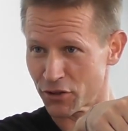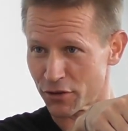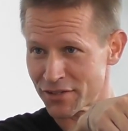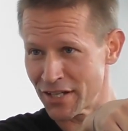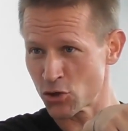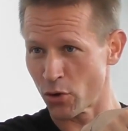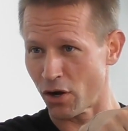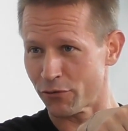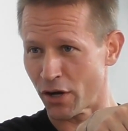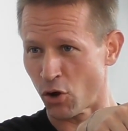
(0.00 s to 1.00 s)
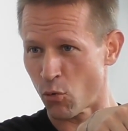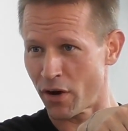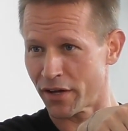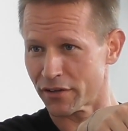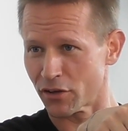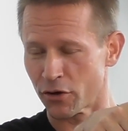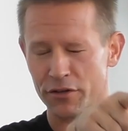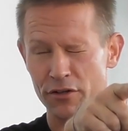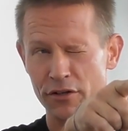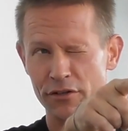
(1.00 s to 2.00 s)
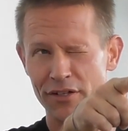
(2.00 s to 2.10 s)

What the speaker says: Your T12L1 or your